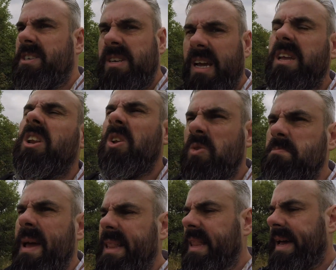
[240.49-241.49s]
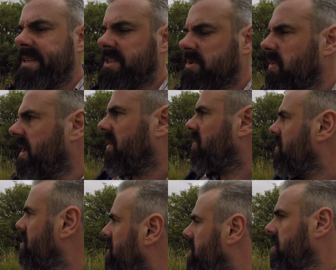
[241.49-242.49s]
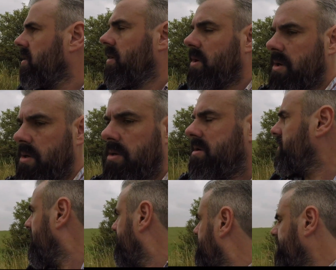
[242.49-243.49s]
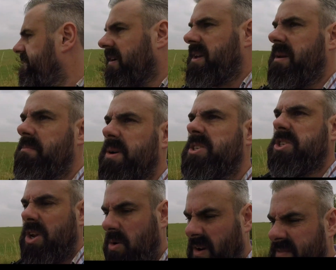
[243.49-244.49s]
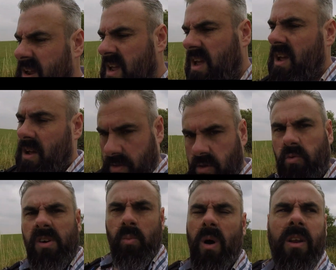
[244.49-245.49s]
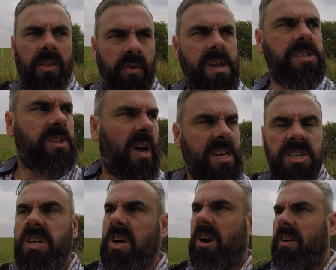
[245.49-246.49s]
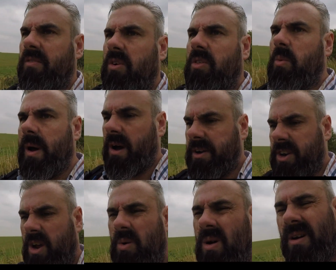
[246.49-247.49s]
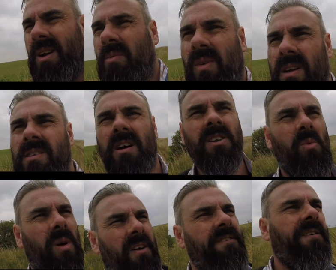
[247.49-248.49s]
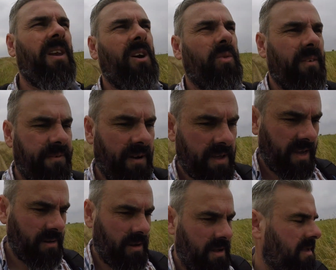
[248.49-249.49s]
and that includes metalheads as well. You don't have to fucking pursue. One of the reasons I actually kind of look the way I do, I don't want to follow the fucking